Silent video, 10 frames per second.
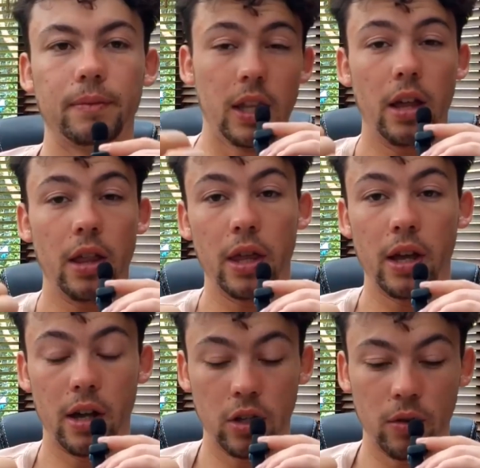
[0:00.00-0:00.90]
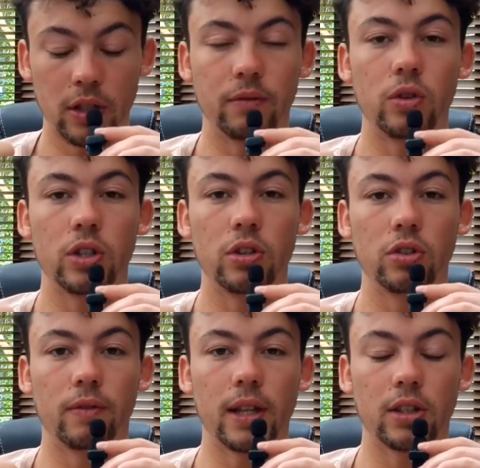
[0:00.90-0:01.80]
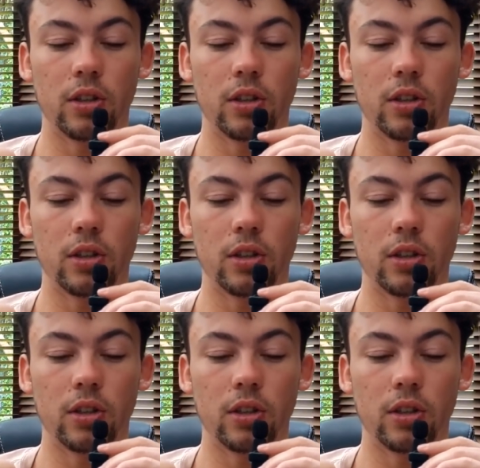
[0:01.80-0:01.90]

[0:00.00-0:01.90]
The other thing I do is avoid news events.